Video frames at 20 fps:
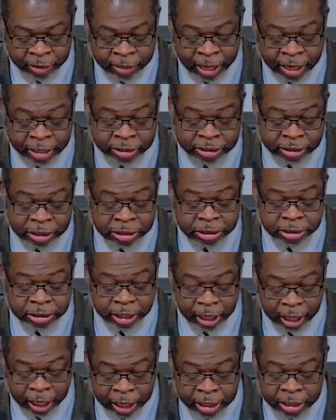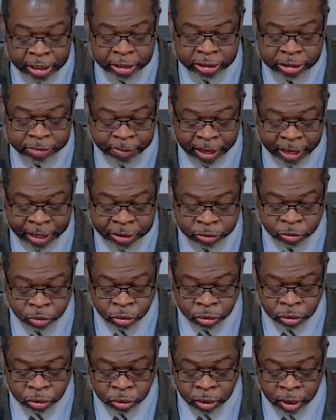that essentially ended Spain's
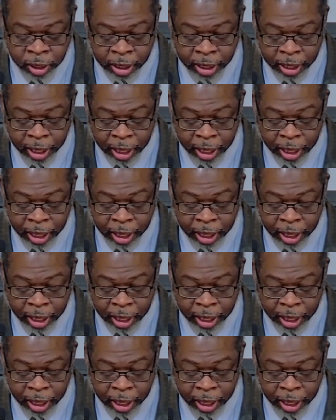rule